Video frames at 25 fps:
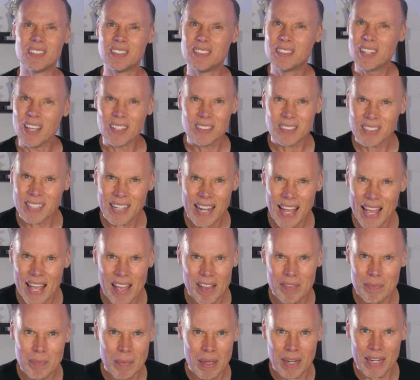doesn't
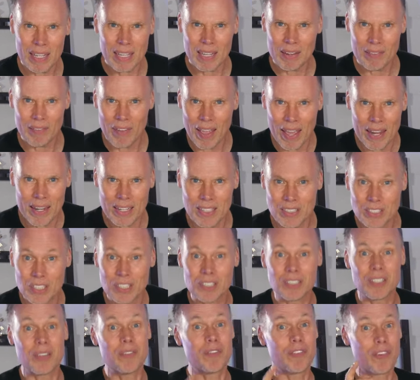have many
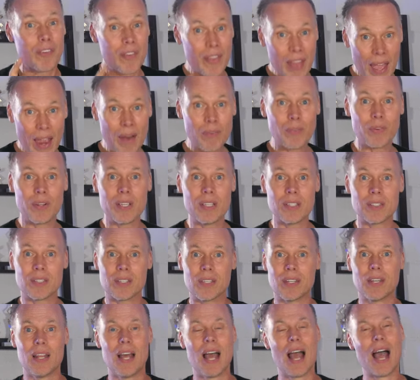advantages, and for that
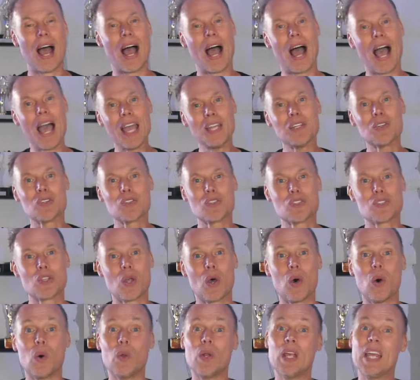reason,
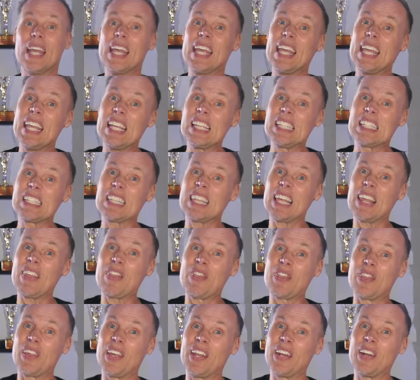Hydrostone is the
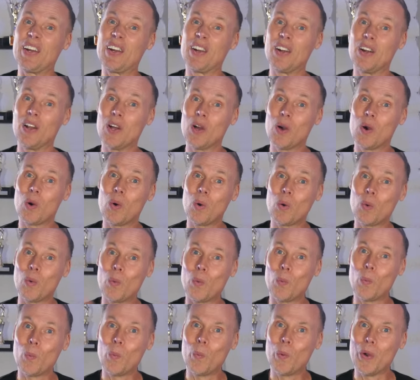thinner
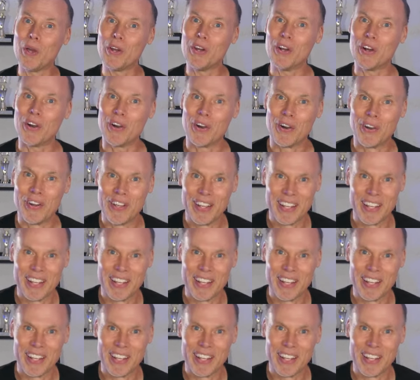winner.